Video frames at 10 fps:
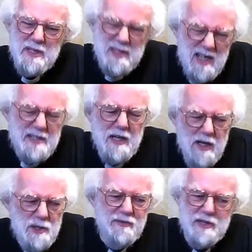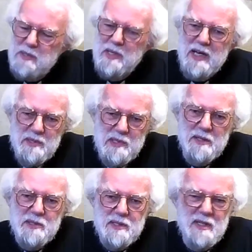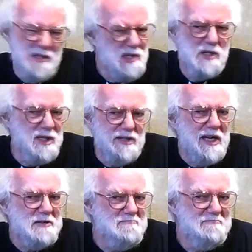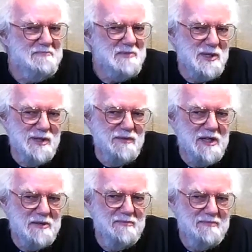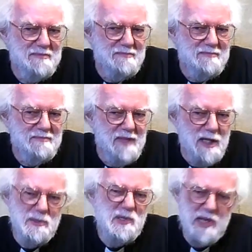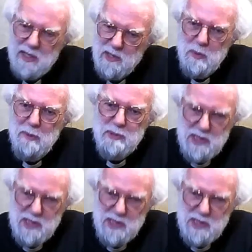But at the heart of it is that sense, no, it's not over yet. It's not over yet. And a mistake is one